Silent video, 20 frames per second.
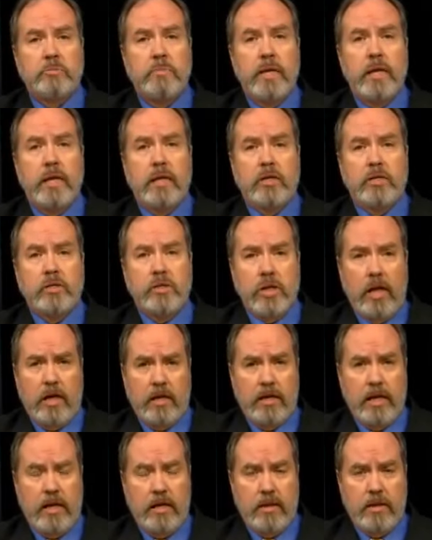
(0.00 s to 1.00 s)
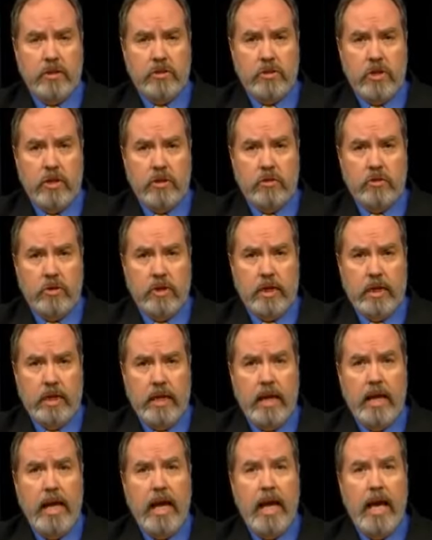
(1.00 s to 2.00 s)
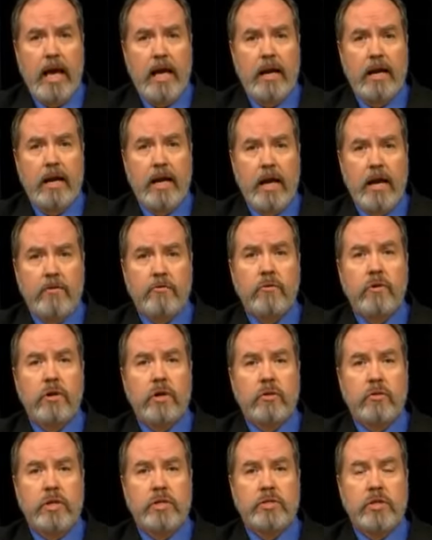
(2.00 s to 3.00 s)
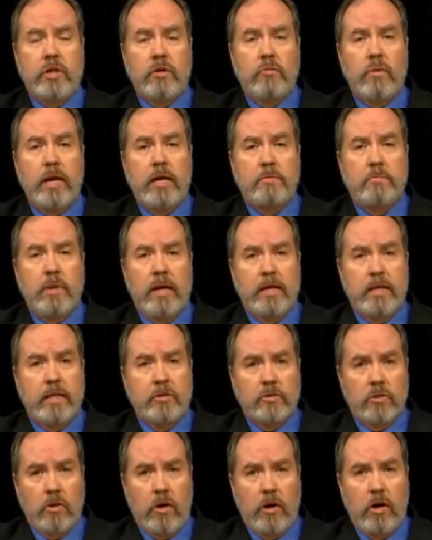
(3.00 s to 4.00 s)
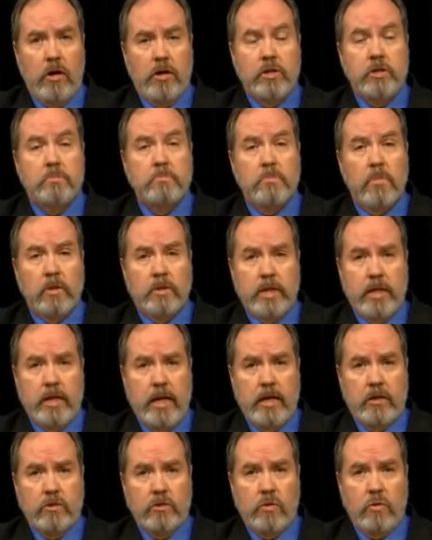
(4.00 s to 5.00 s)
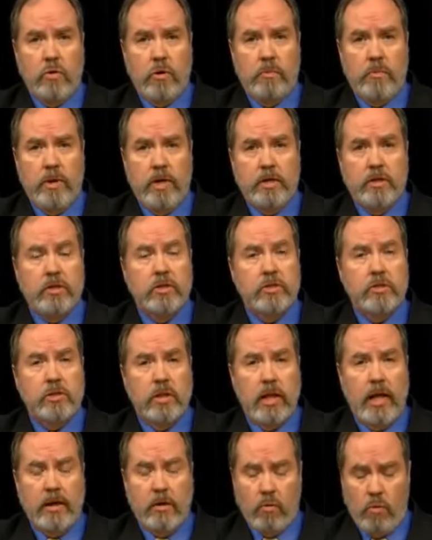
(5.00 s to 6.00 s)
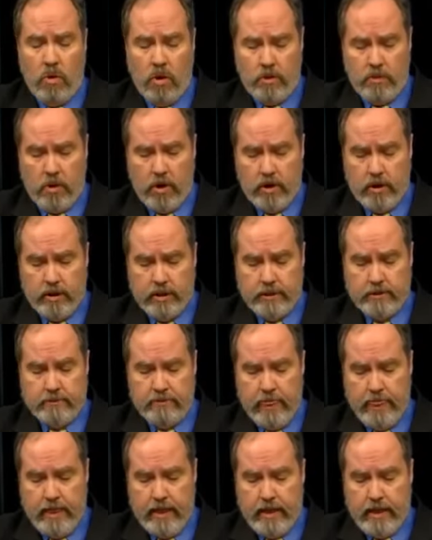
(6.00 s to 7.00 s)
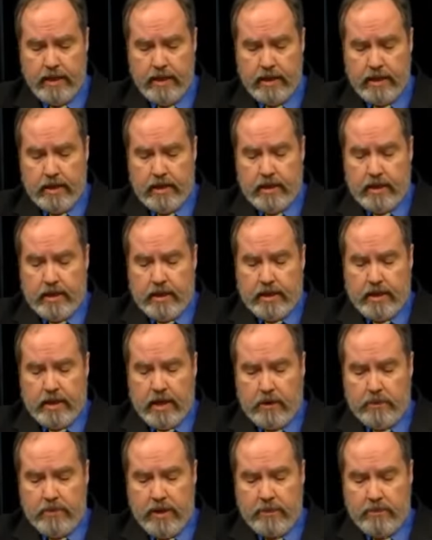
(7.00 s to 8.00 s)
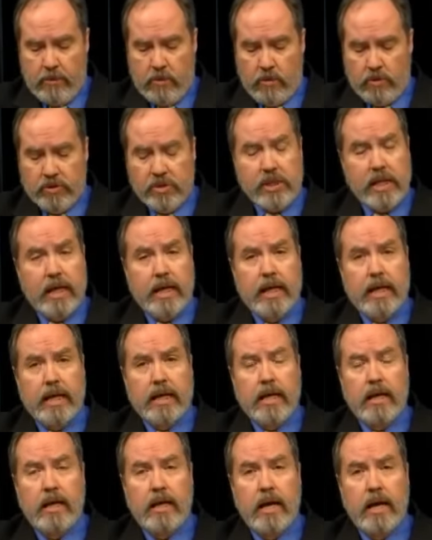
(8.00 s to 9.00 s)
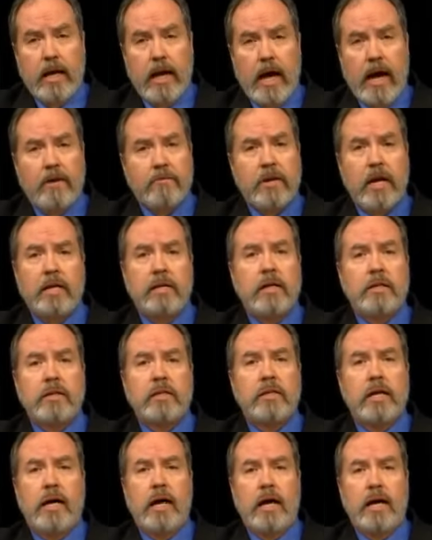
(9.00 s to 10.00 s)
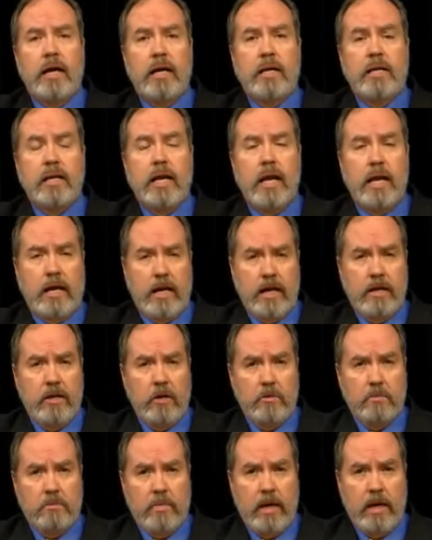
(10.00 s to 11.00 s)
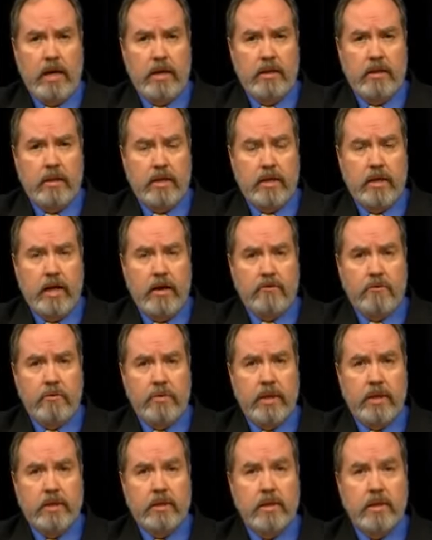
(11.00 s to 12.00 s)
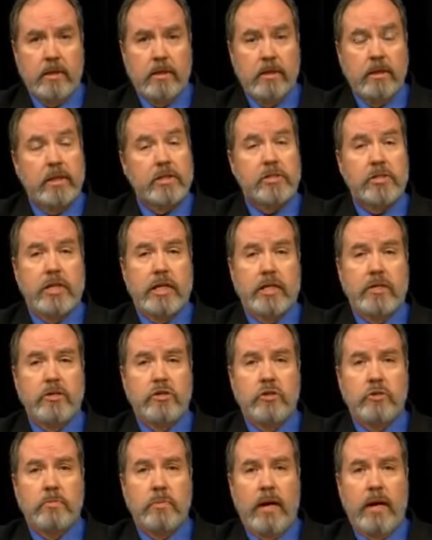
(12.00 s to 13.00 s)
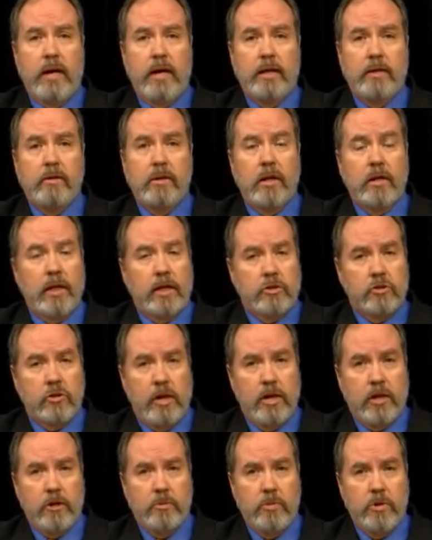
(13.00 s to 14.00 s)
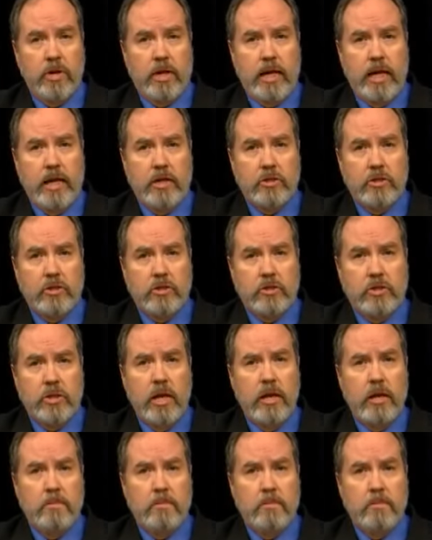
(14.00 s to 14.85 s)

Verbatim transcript: being sucked out of this country at an ever increasing rate by these large multinational corporations like Walmart. Now, people will say, I've got nothing to hide and I don't mind the government listening to my electronic communications.